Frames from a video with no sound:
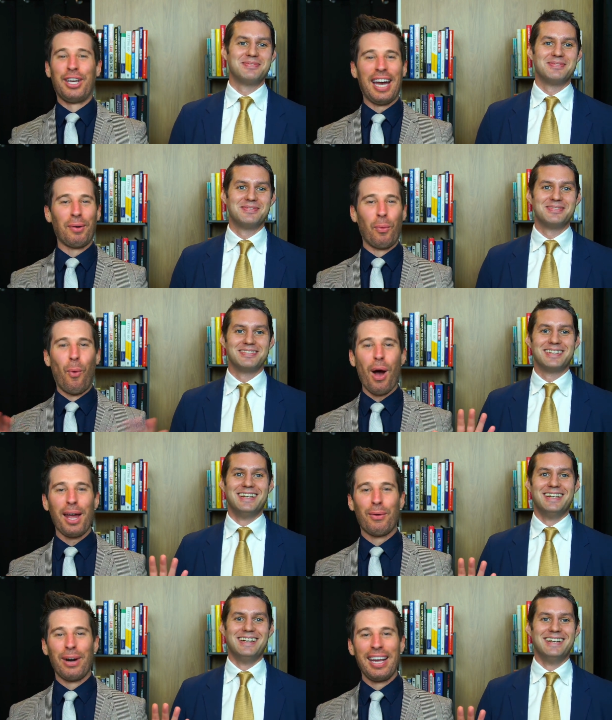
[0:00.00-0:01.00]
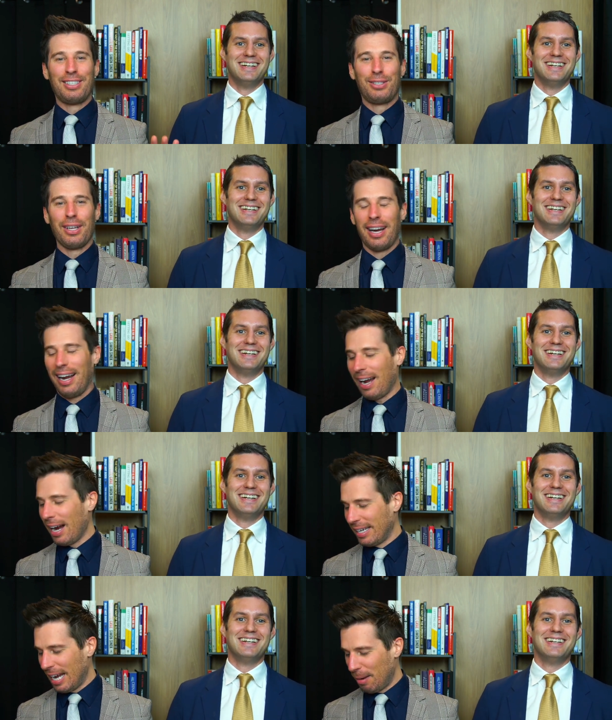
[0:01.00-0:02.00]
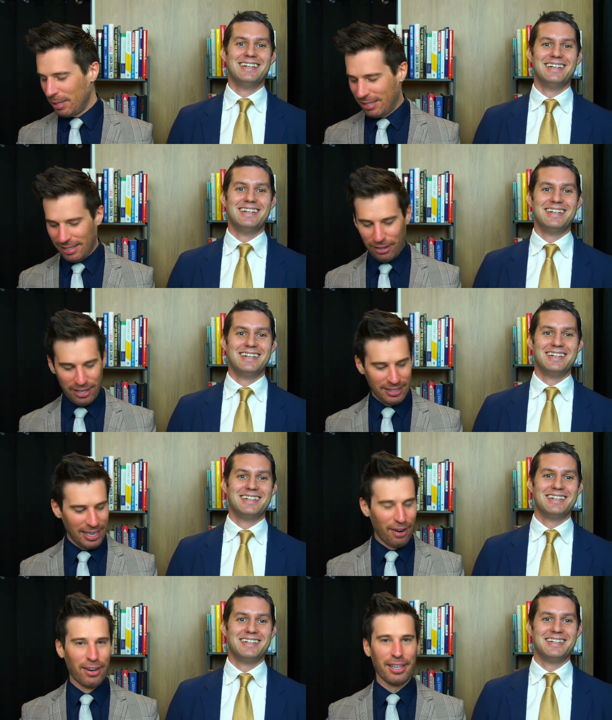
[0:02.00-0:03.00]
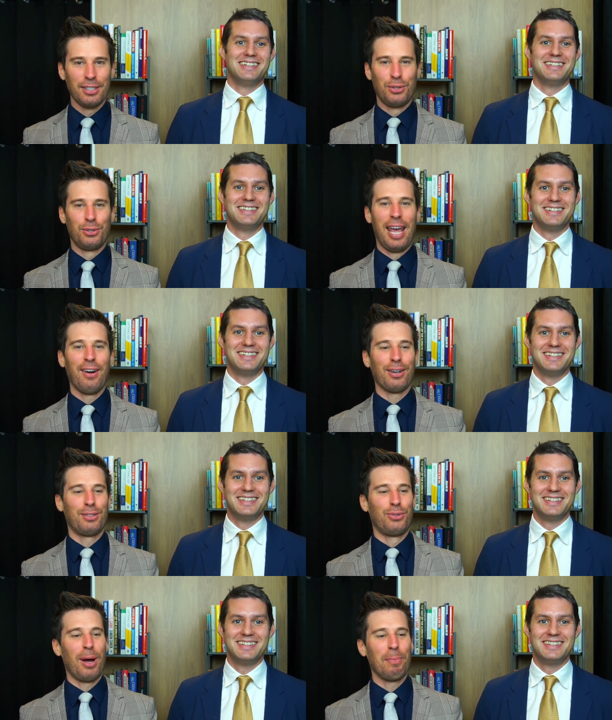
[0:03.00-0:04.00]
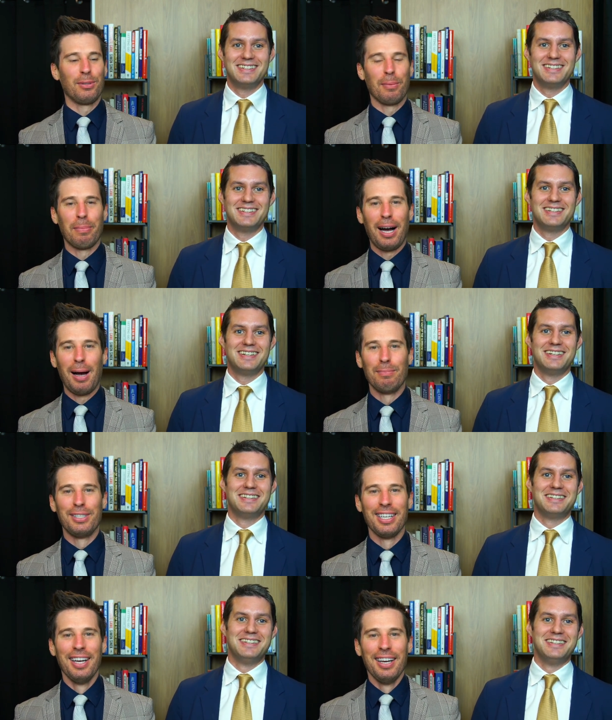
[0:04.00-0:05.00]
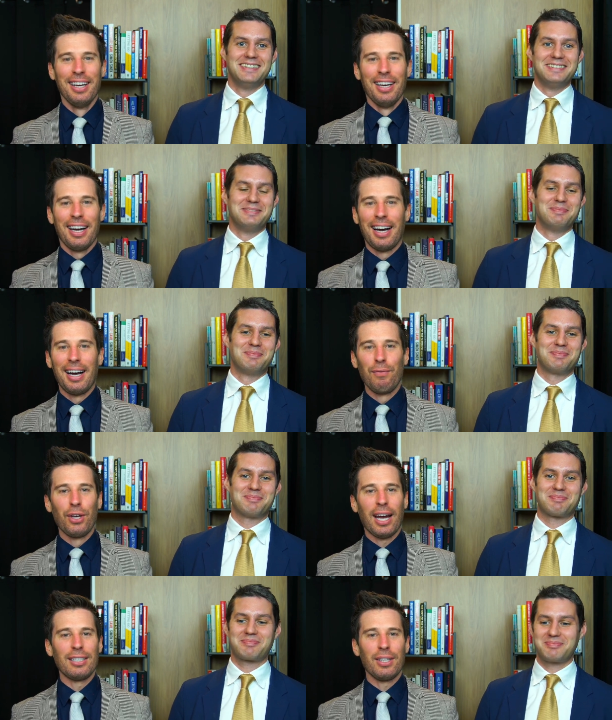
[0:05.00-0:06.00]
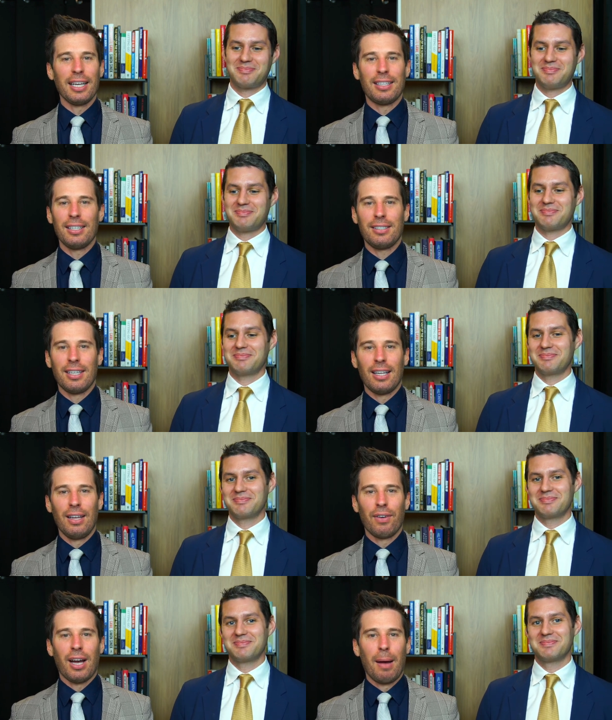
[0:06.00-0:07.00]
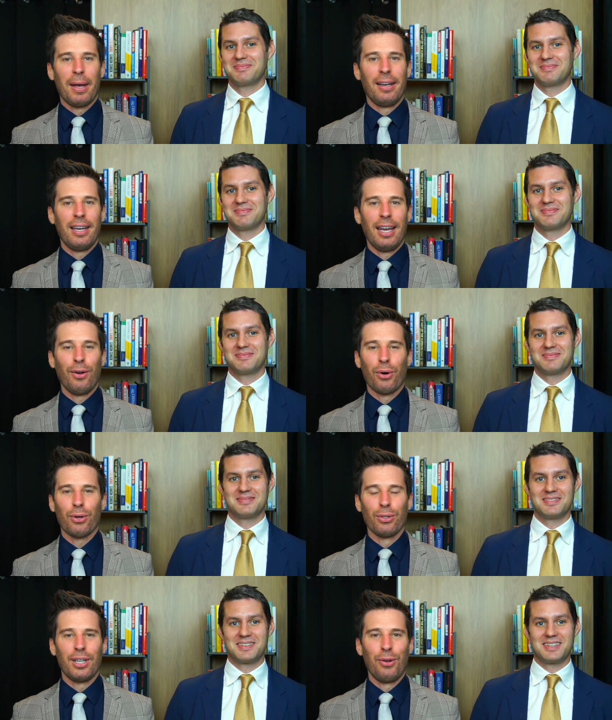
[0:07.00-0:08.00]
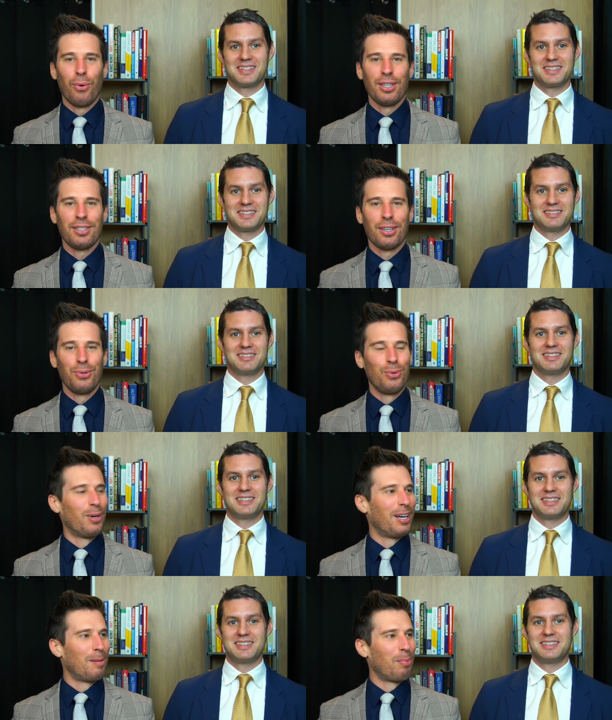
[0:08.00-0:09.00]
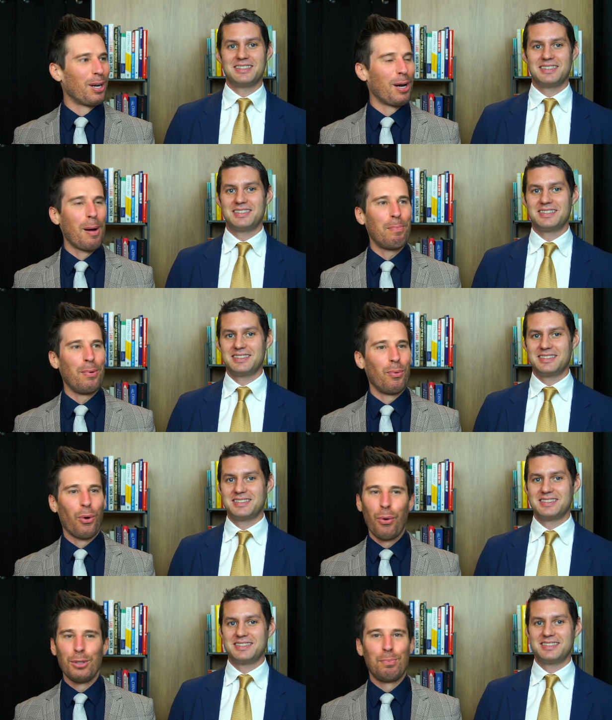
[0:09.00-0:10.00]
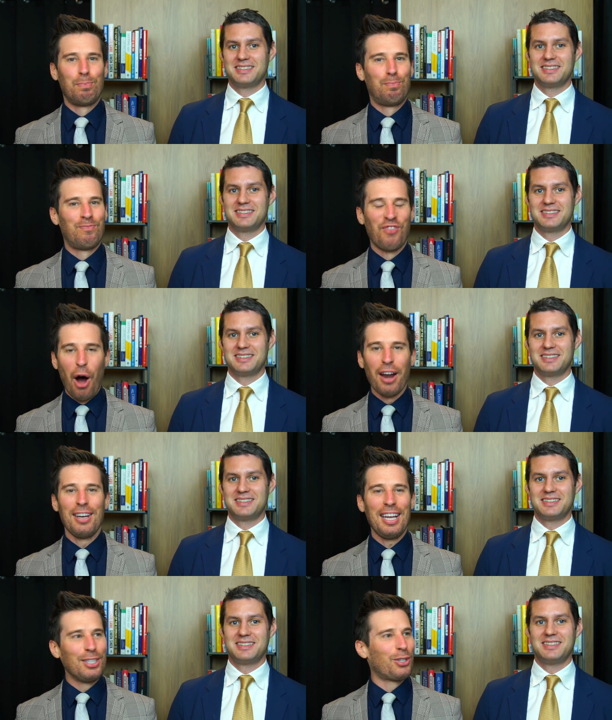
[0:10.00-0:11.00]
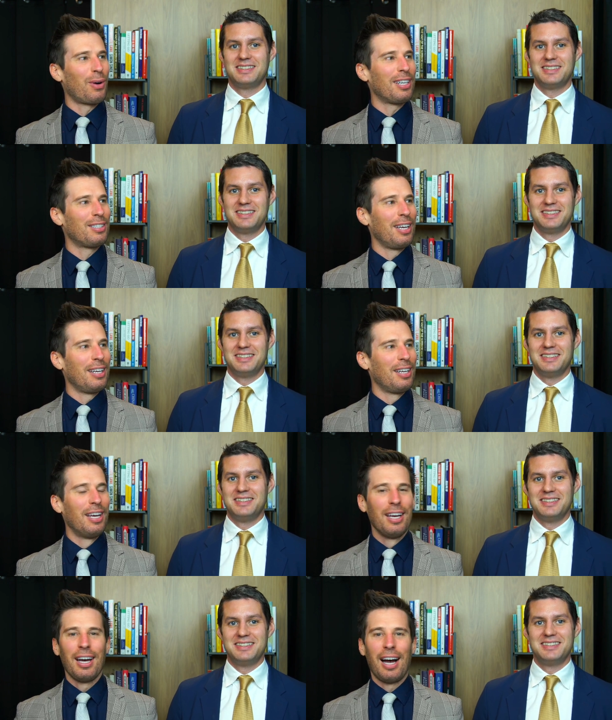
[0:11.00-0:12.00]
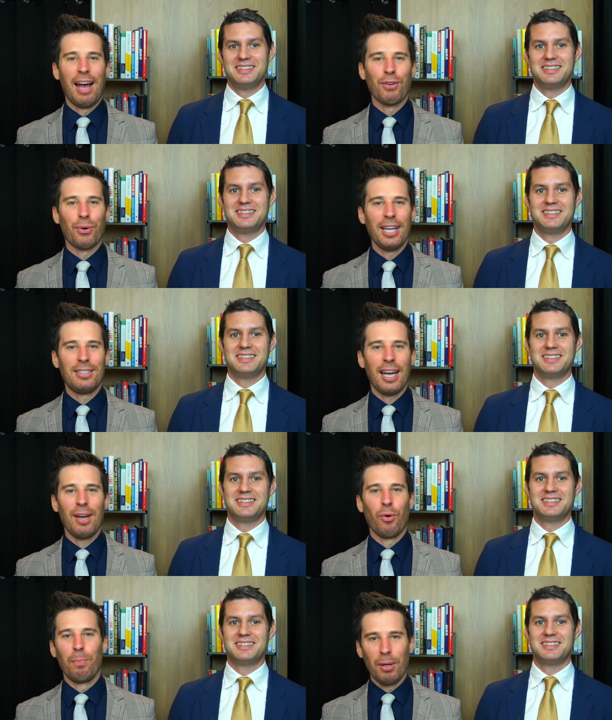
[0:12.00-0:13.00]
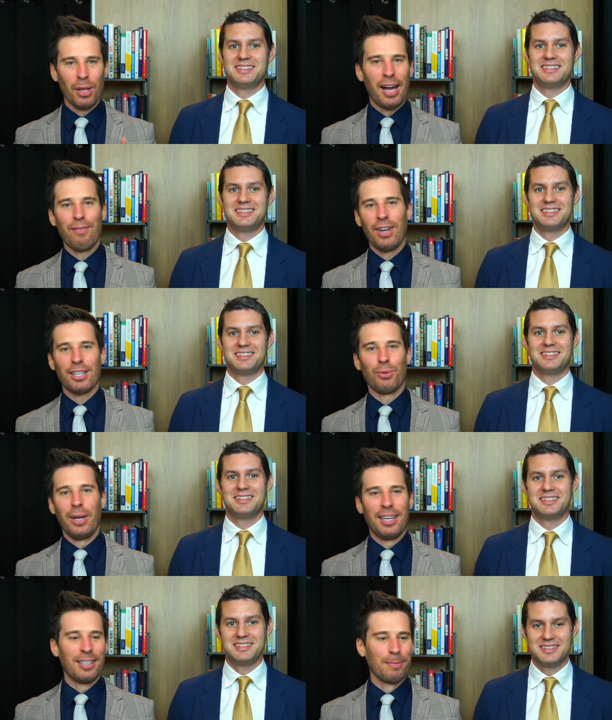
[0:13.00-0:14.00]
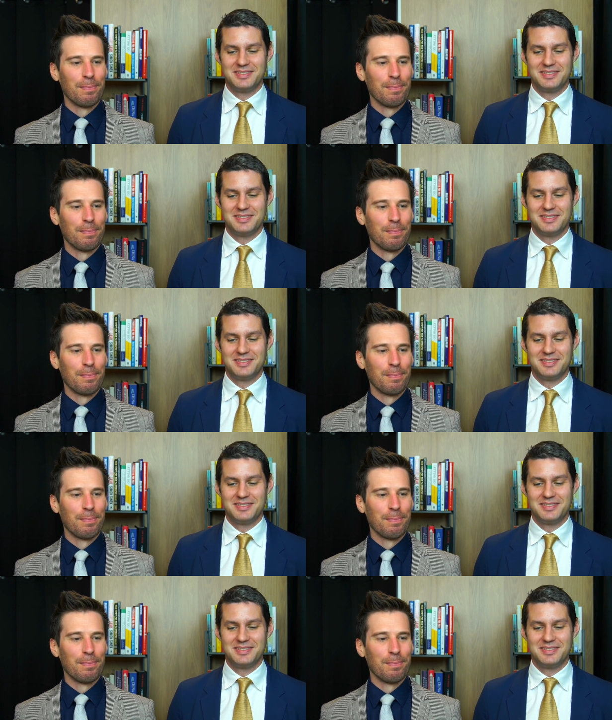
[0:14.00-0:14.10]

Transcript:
Speaker 1: We got a wide range today. I came in serious. Eric is Eric's dropping some bombs. Uh, if you guys like this, uh, leave a comment. Any articles that you want us to uh, bring up, we're always fun, interesting. Uh, have a great day. We'll be live next week.